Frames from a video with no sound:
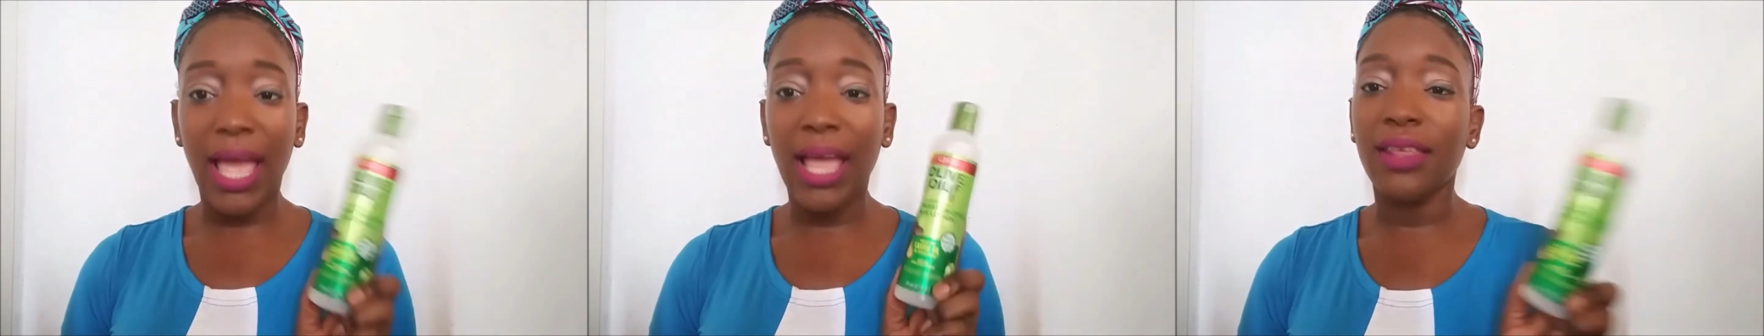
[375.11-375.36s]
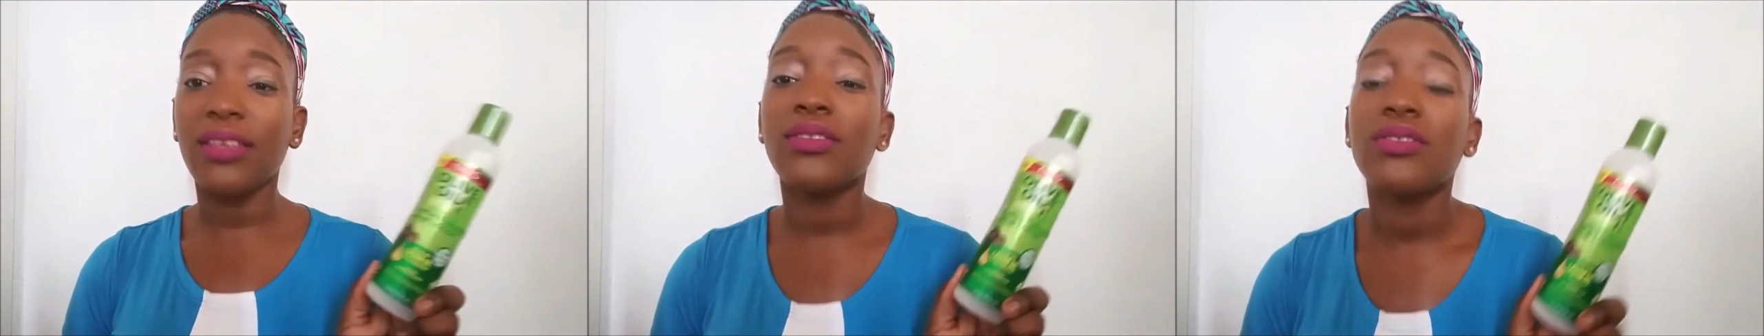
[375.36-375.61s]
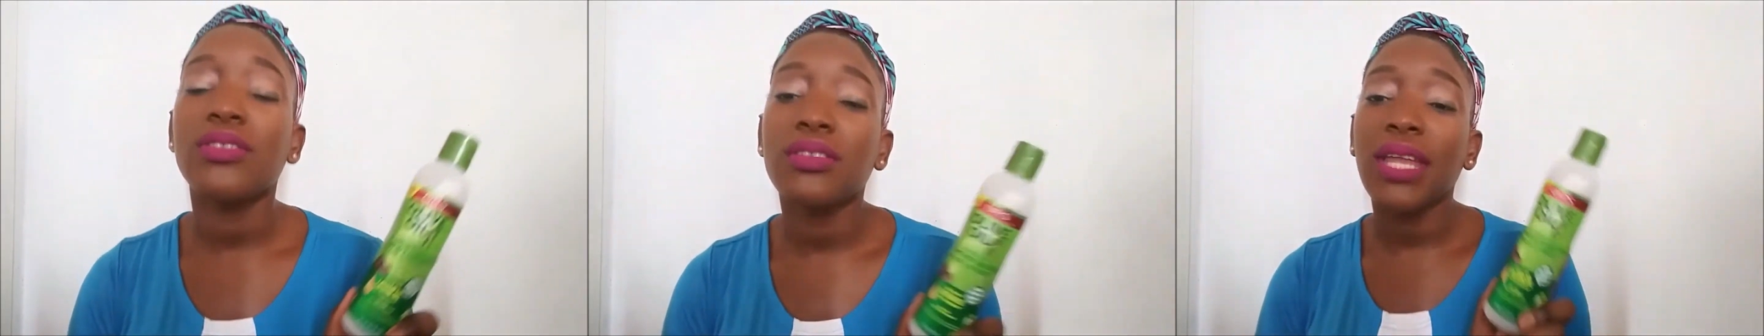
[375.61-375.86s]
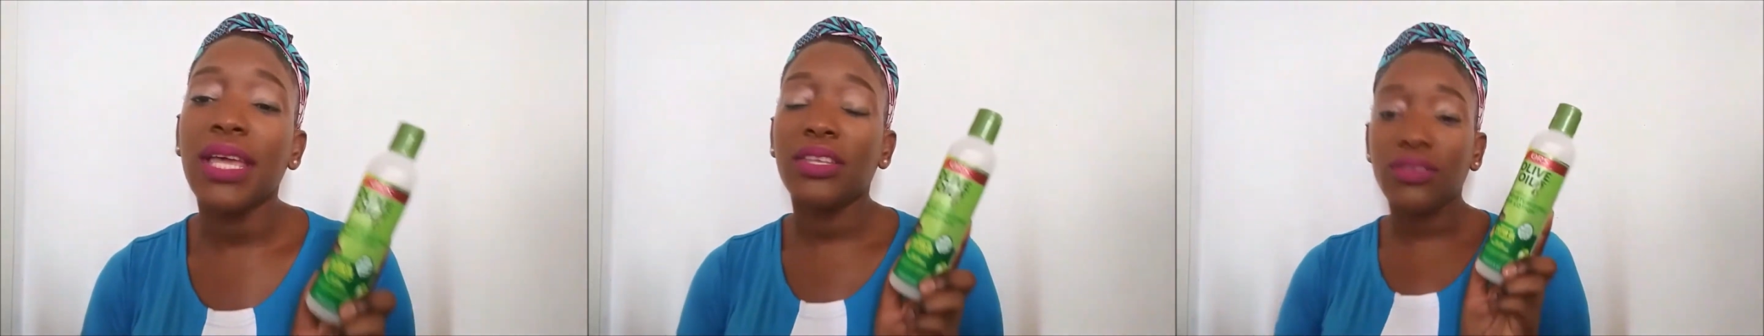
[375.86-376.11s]
I used to
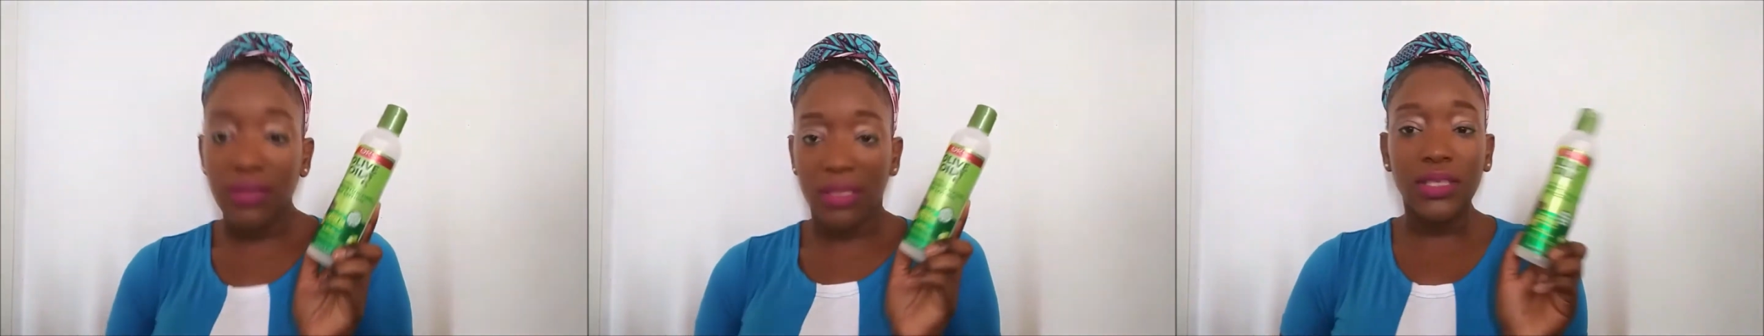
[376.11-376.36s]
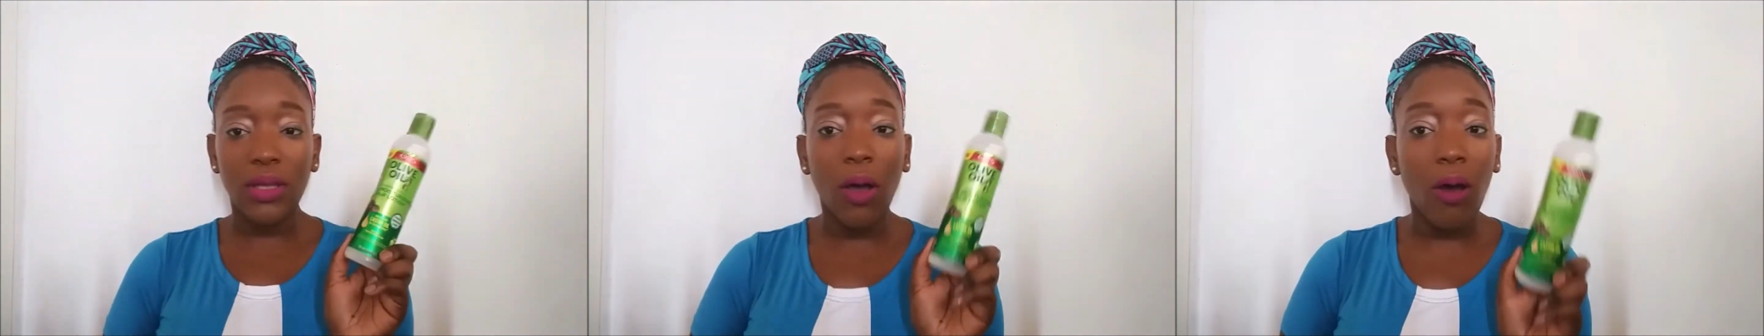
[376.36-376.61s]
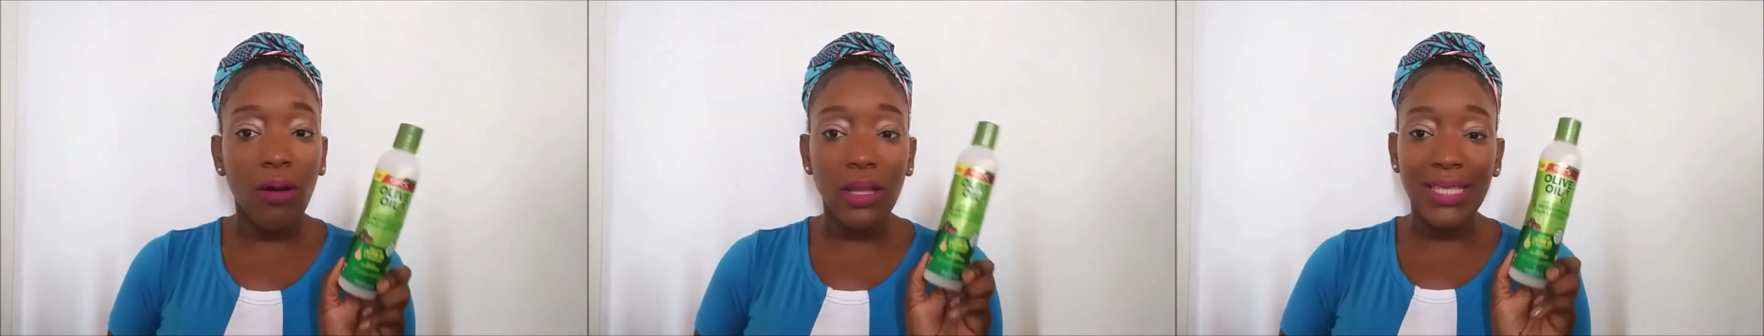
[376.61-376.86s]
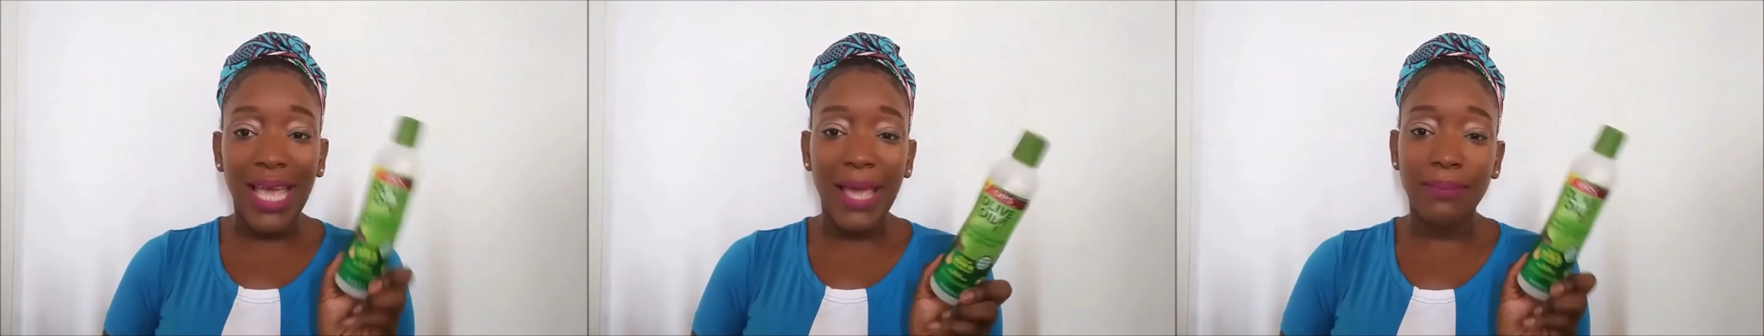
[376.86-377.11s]
like use this all the
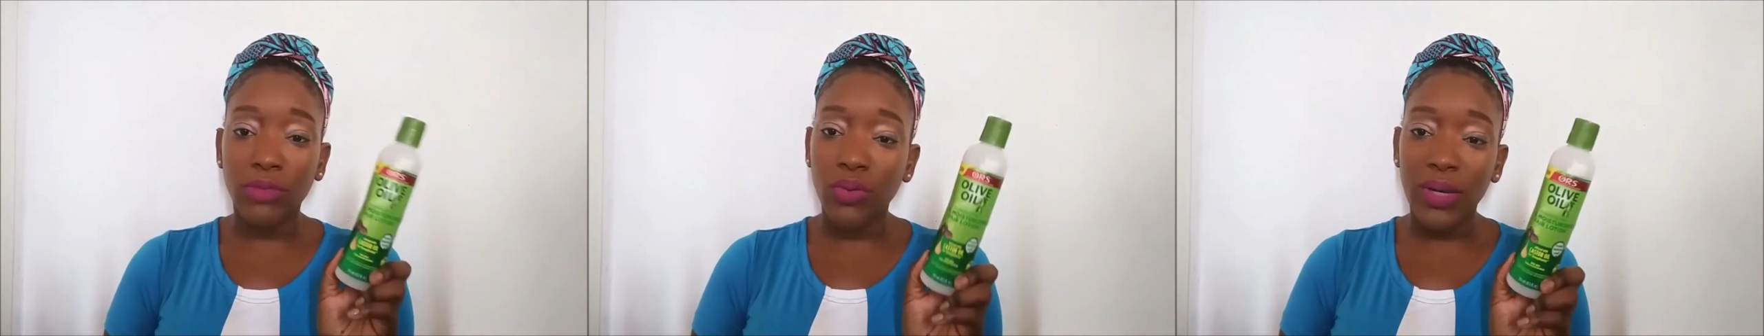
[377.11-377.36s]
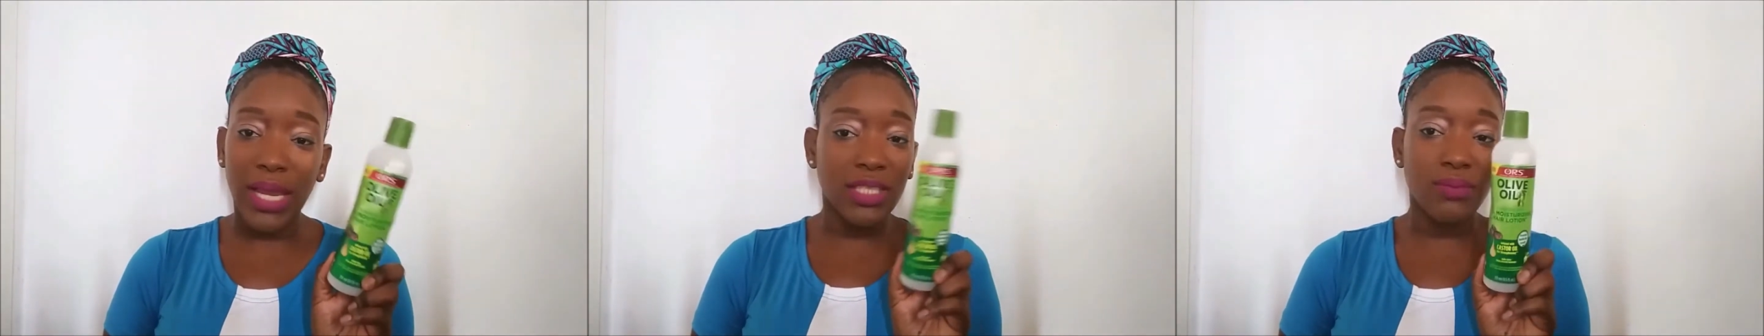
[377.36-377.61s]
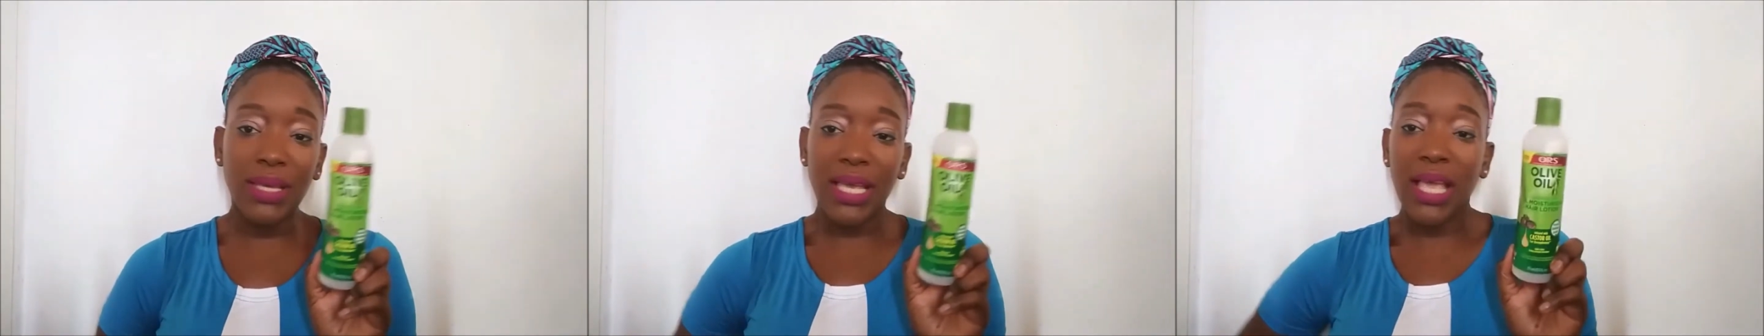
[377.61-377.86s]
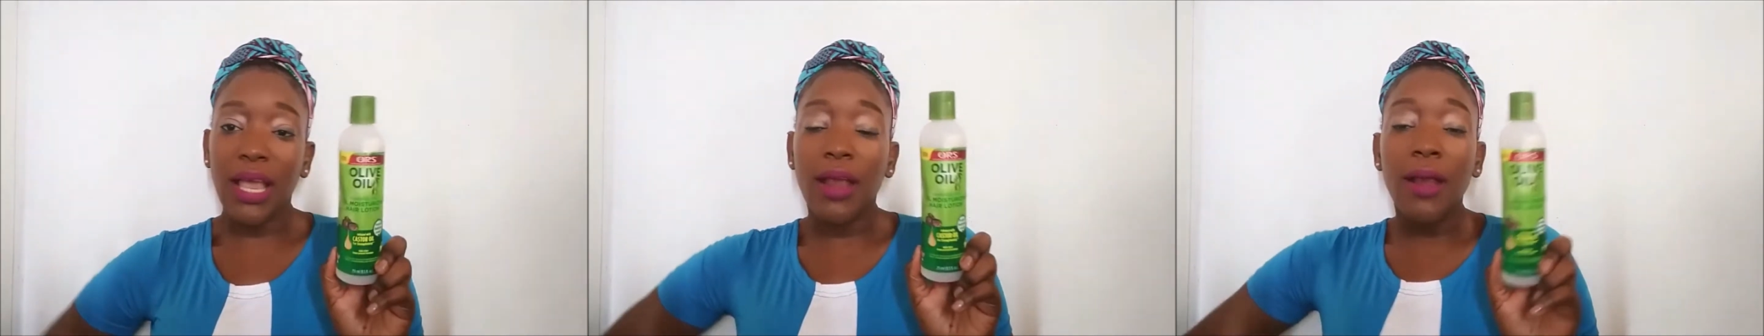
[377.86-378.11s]
time to relax my
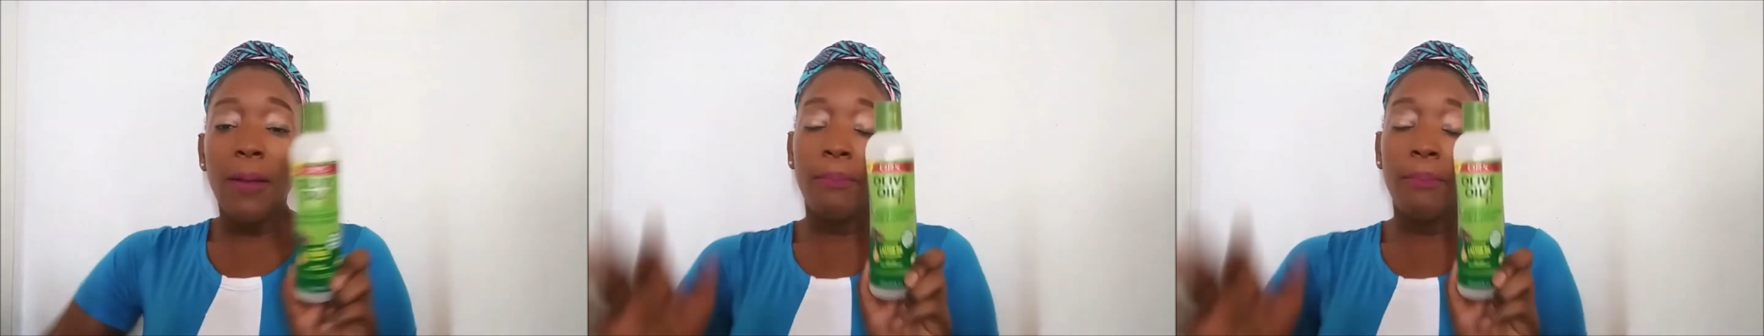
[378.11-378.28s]
hair